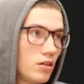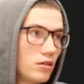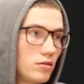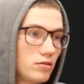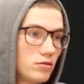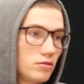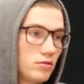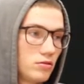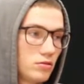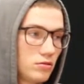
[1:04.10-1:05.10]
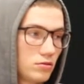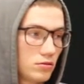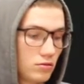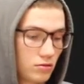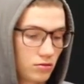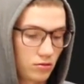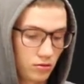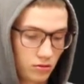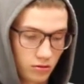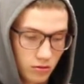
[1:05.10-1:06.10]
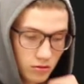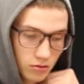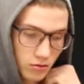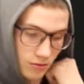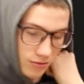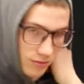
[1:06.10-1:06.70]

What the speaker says: [no speech]